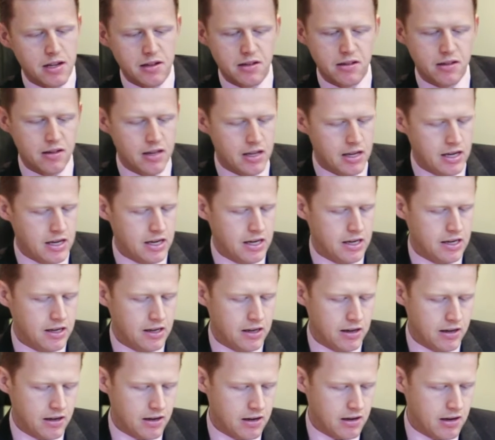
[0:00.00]
is
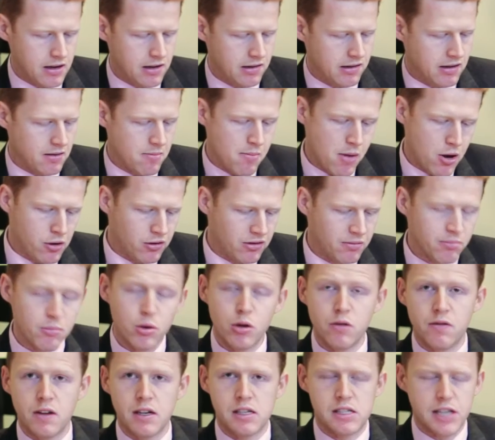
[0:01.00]
the most
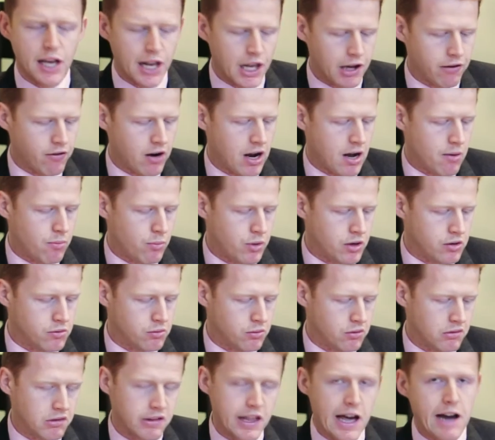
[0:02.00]
moving telegram,
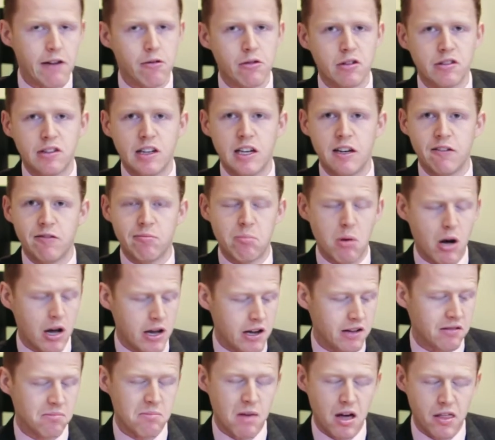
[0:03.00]
which was that received
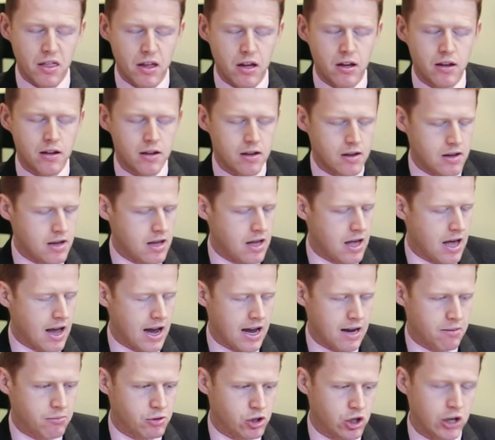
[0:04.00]
by his mother.
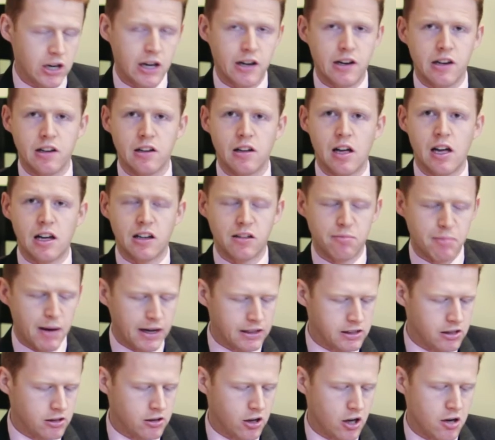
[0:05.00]
She had
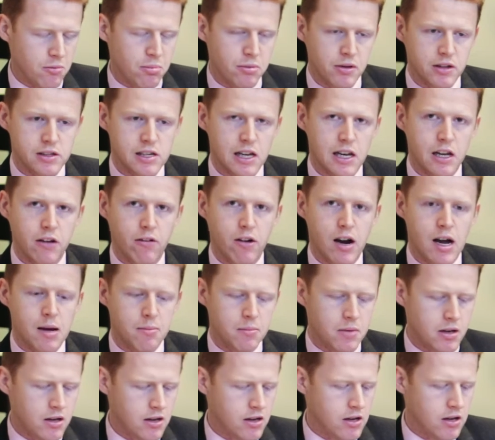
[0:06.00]
expected to open the
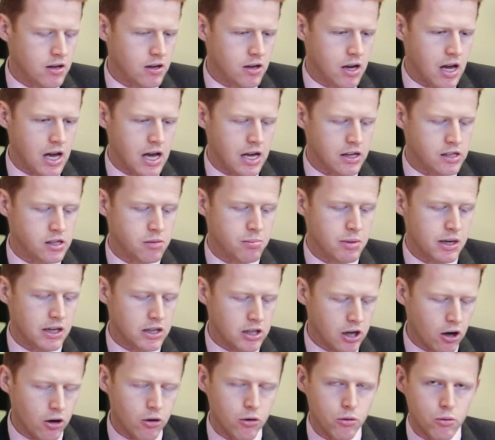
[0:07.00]
telegram to be
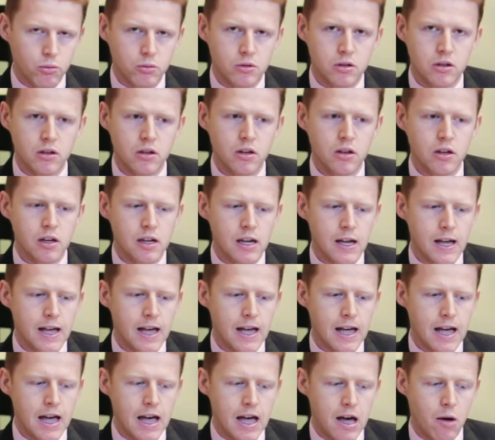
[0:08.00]
told
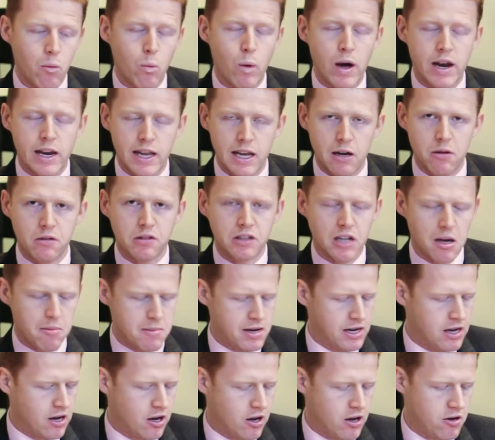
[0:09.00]
when he was
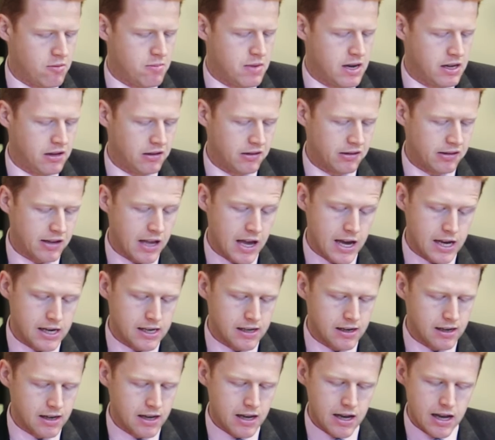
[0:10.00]
coming home.
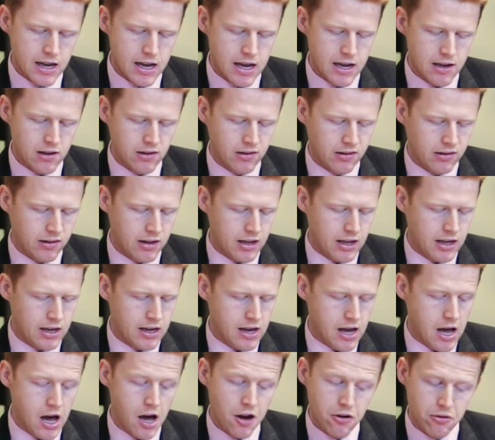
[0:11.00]
Instead, it's
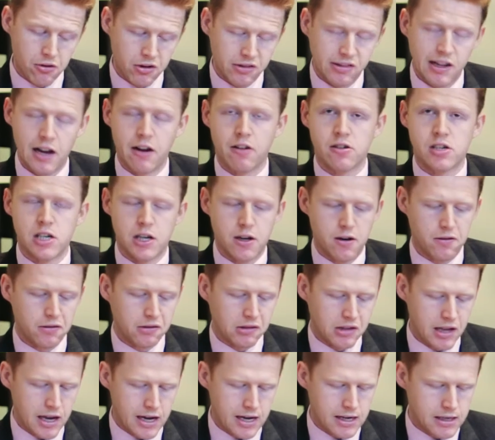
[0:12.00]
the Under Secretary of
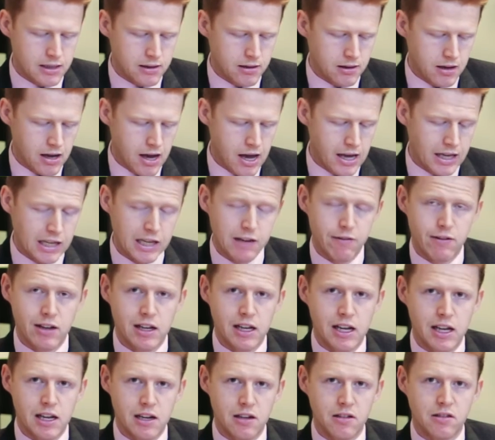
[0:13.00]
State
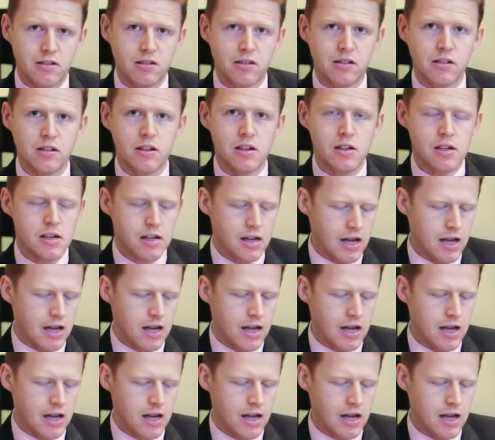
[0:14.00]
giving his